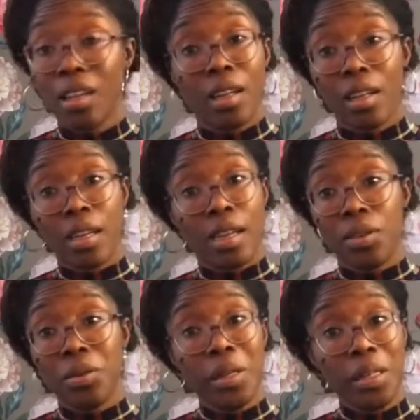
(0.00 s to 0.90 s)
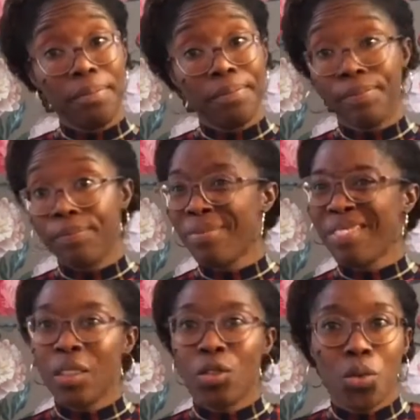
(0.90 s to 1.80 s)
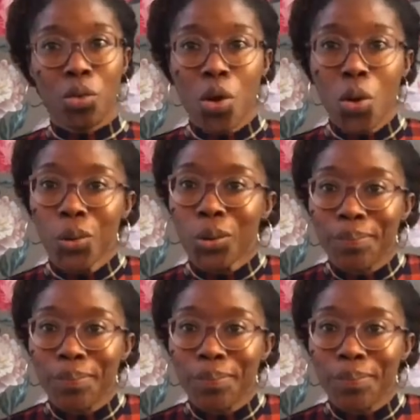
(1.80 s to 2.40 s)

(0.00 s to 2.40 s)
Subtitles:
I can't do it. It's too cold.